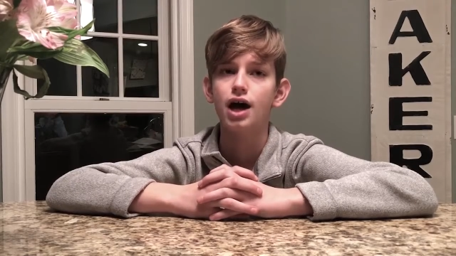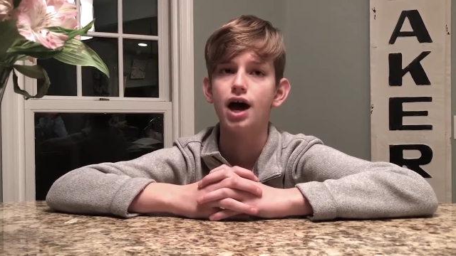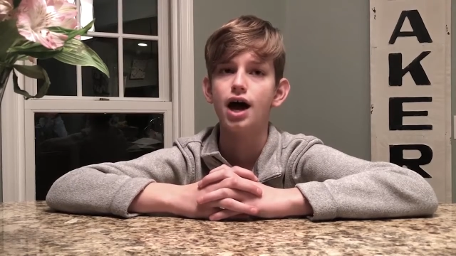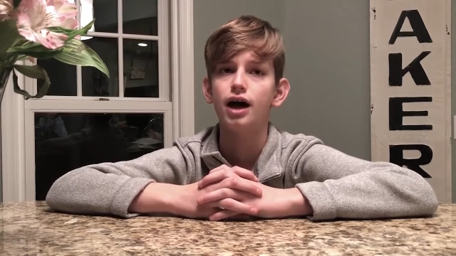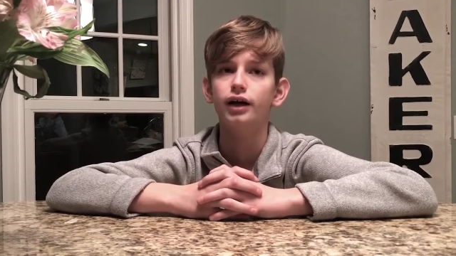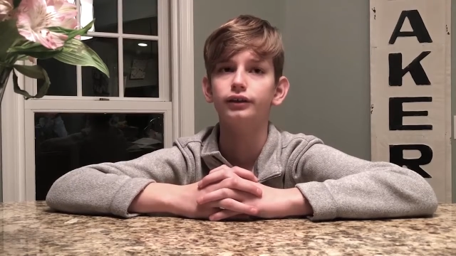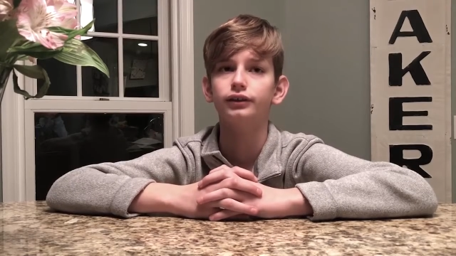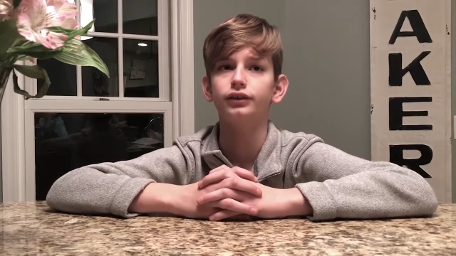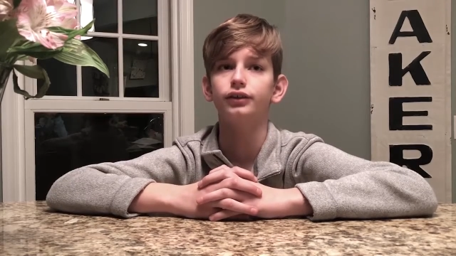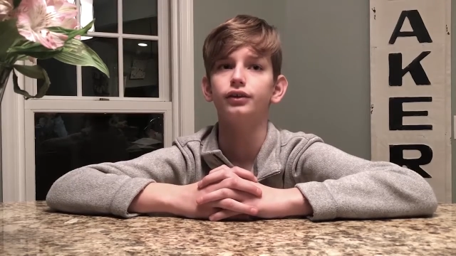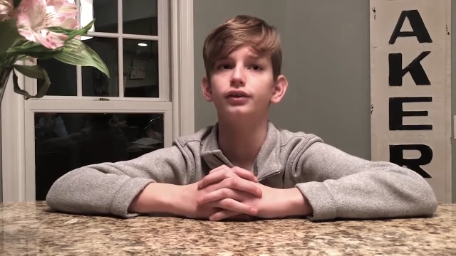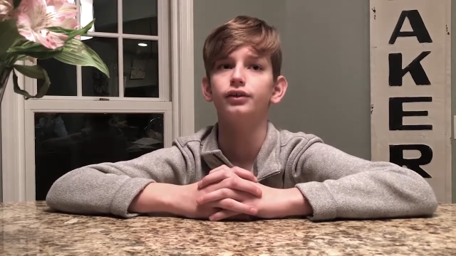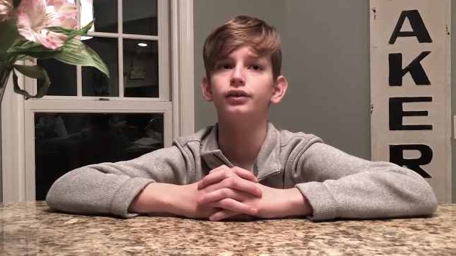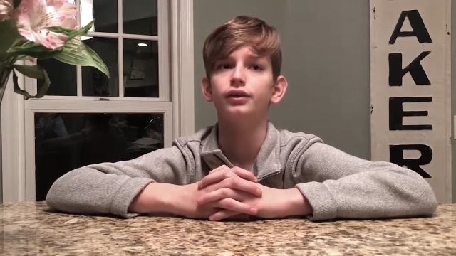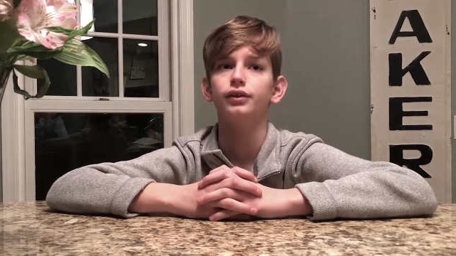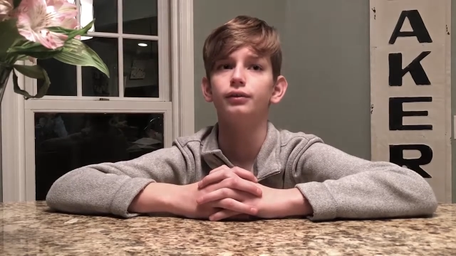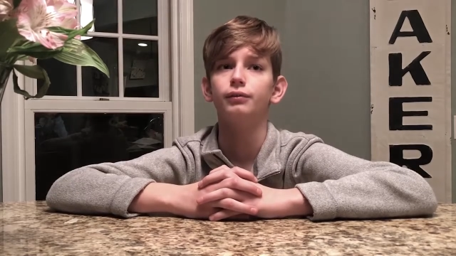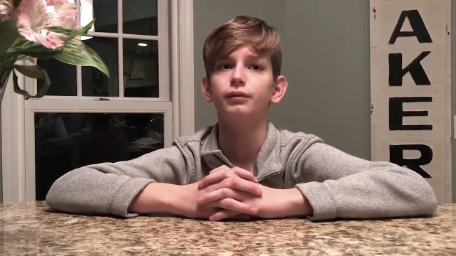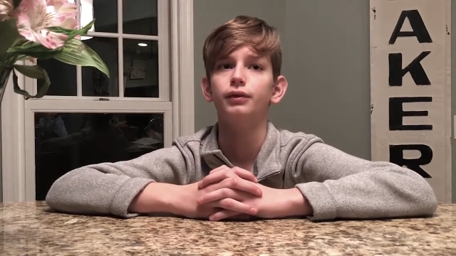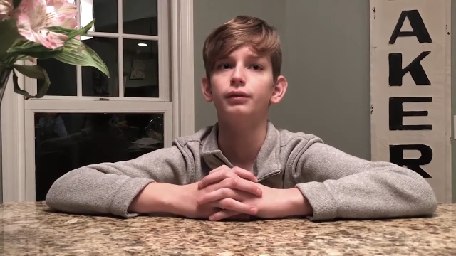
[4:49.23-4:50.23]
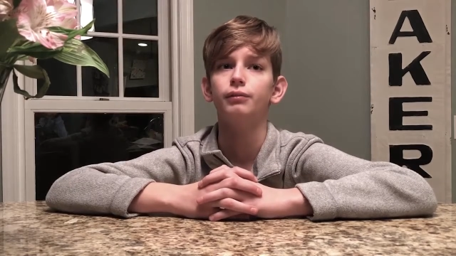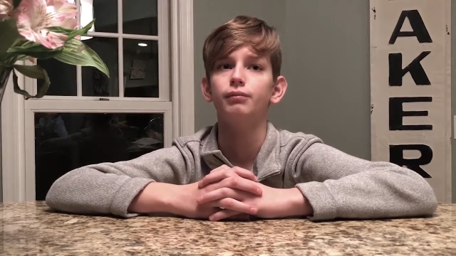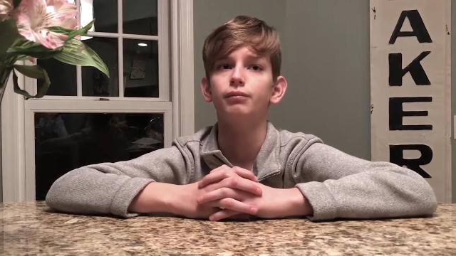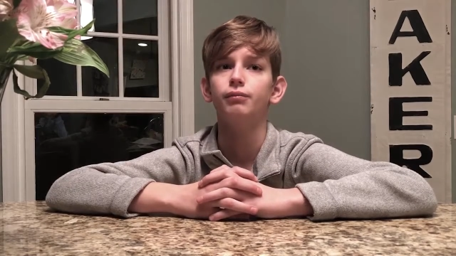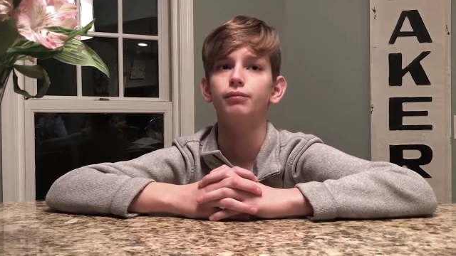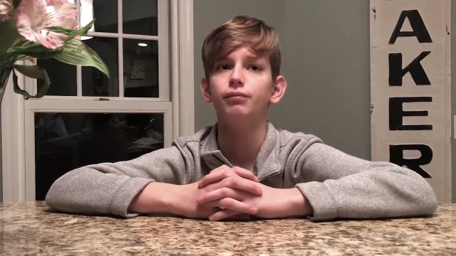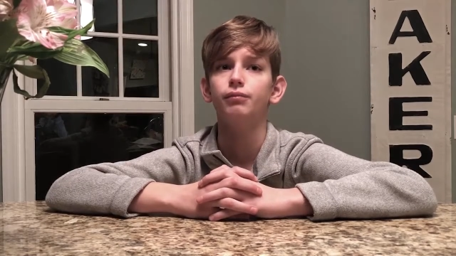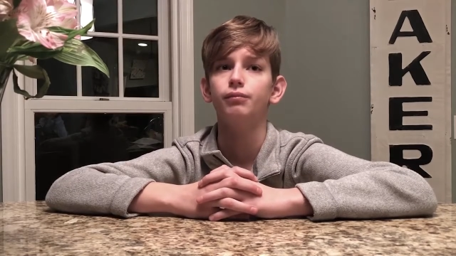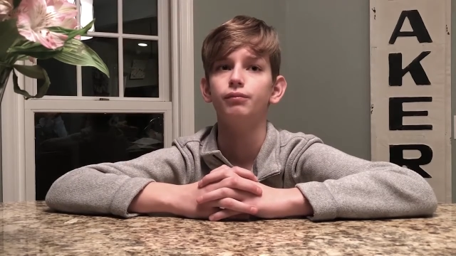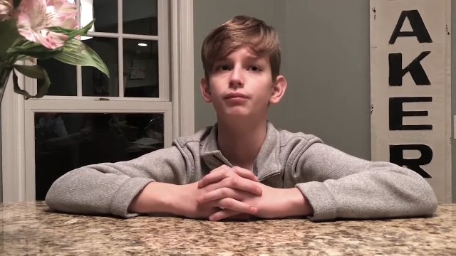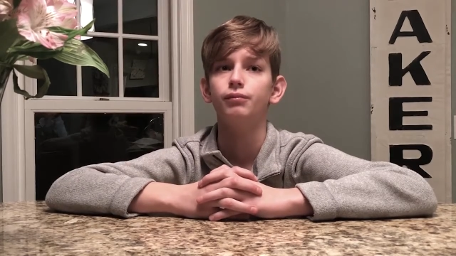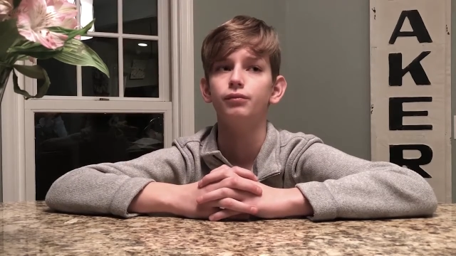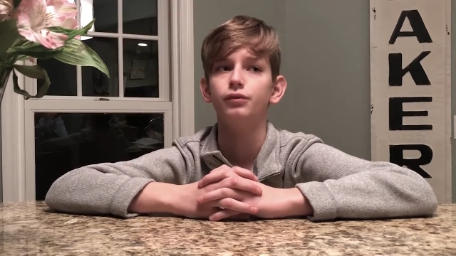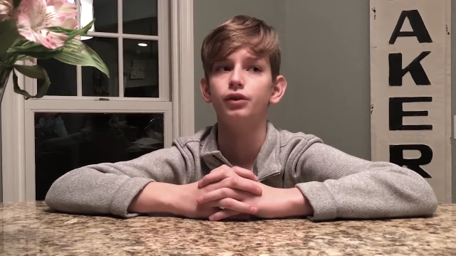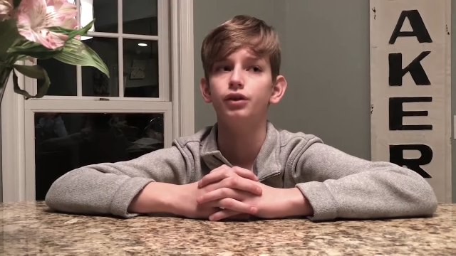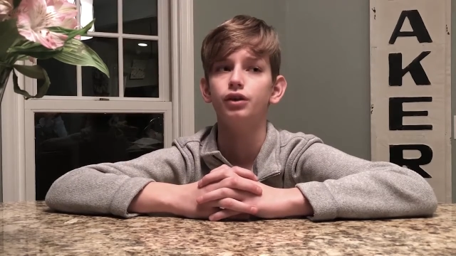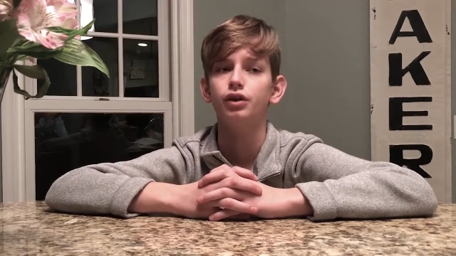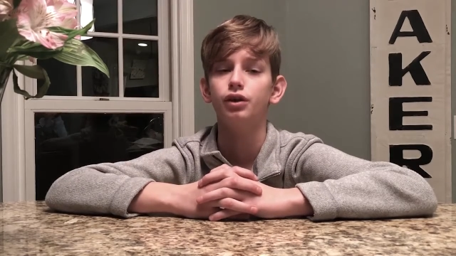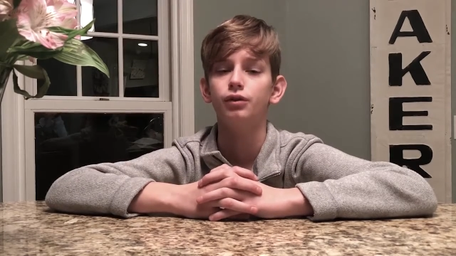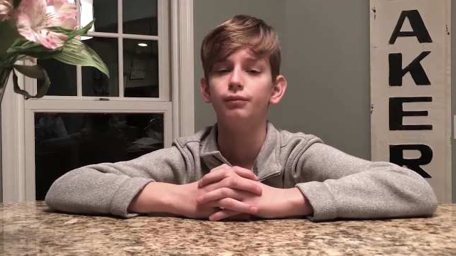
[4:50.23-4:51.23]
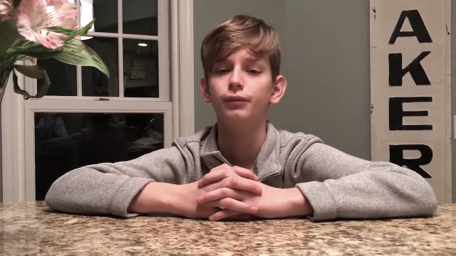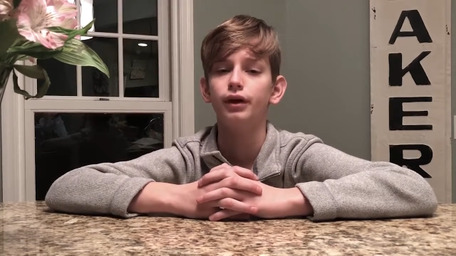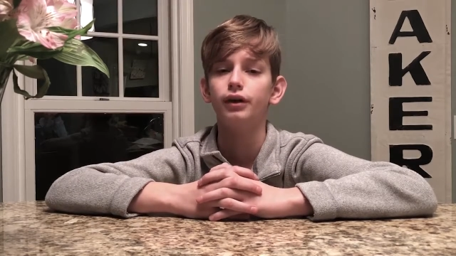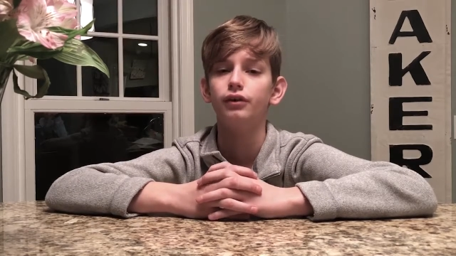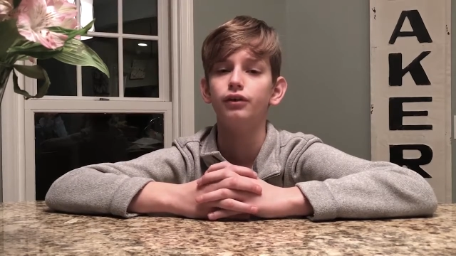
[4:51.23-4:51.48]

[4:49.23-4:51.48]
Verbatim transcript: act when you know,